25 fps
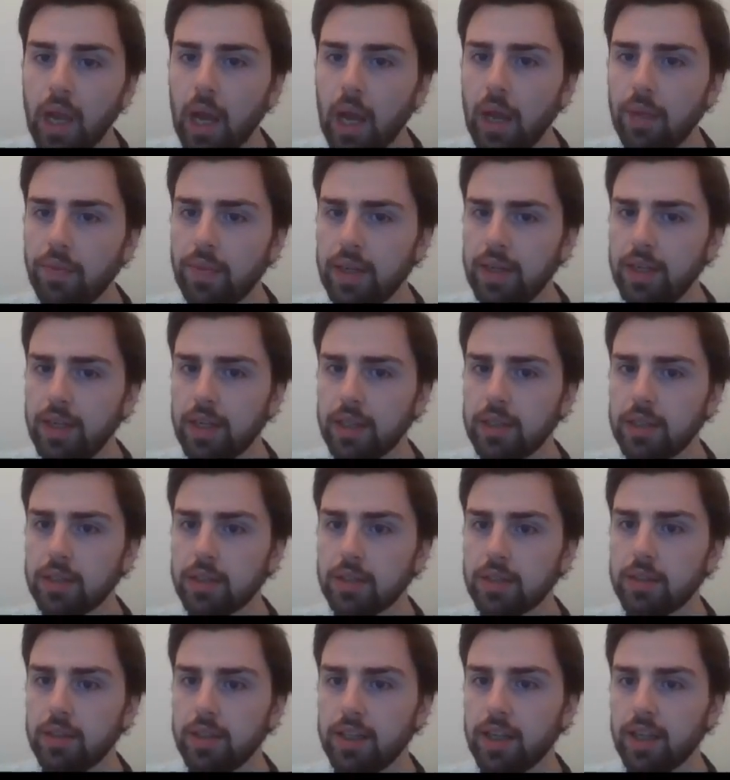And then you can,
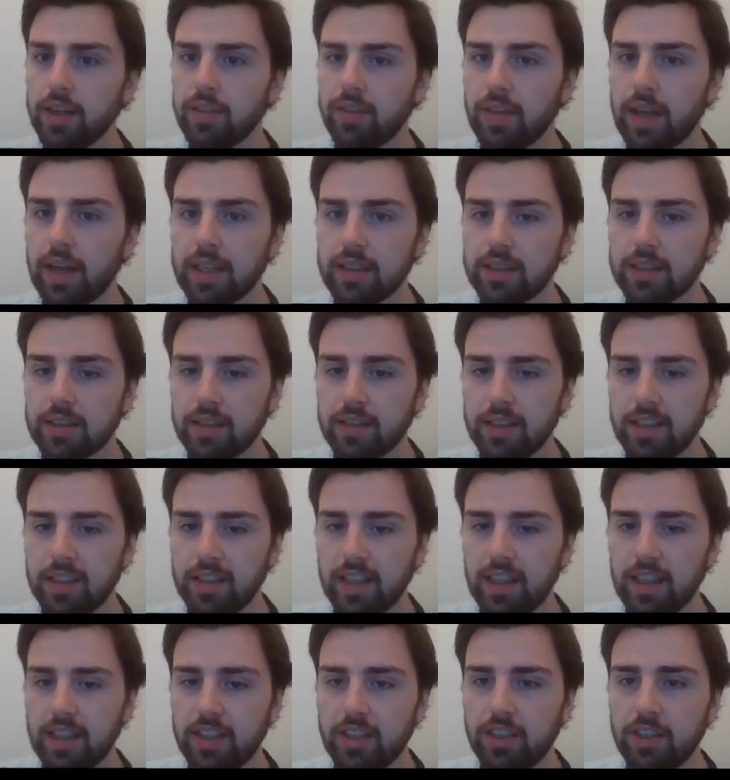
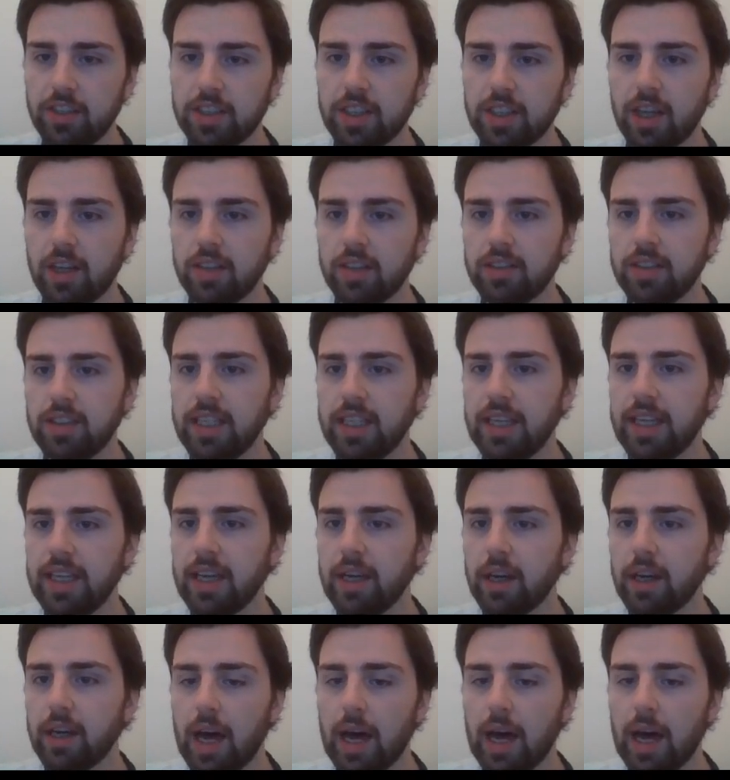you start
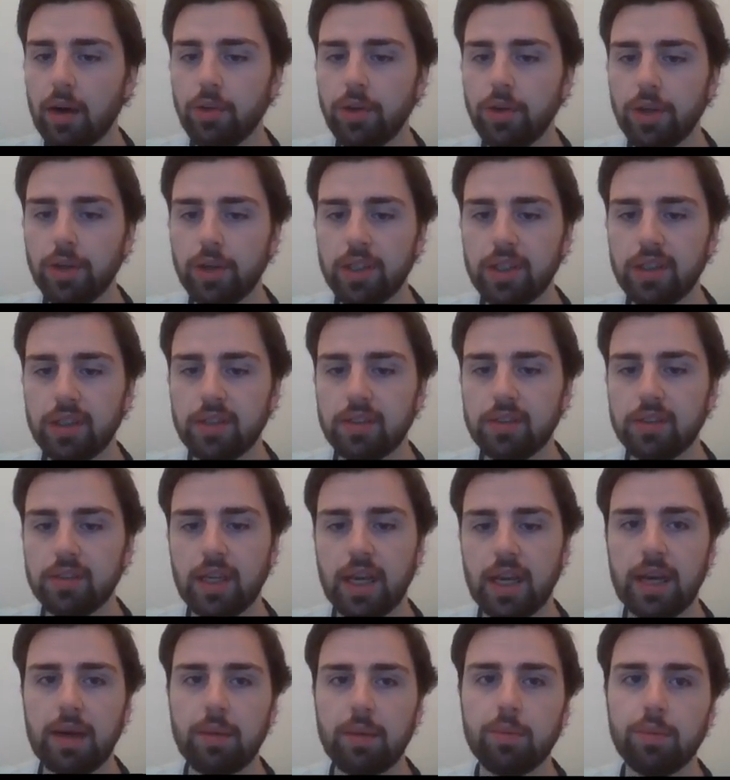seeing how you can
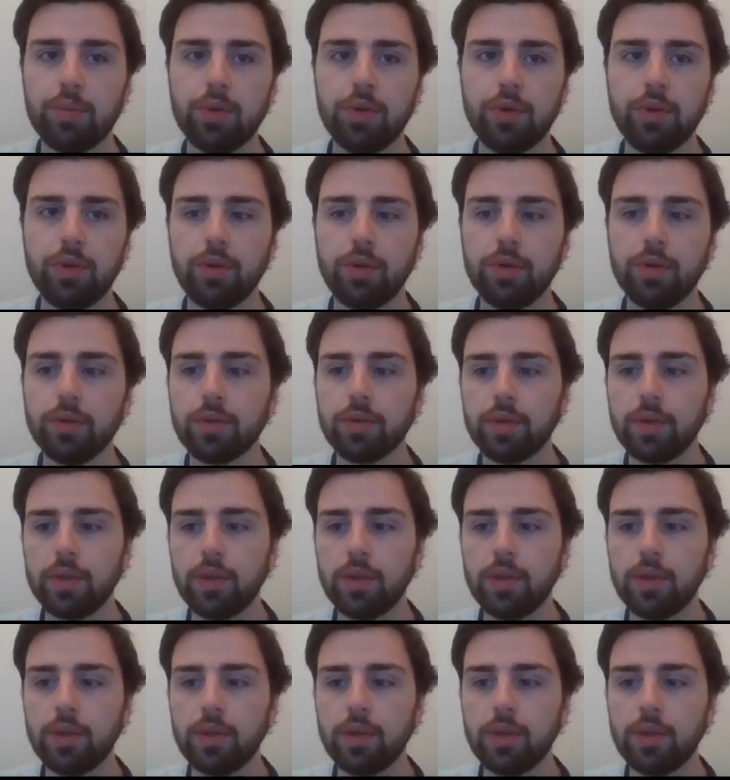improve.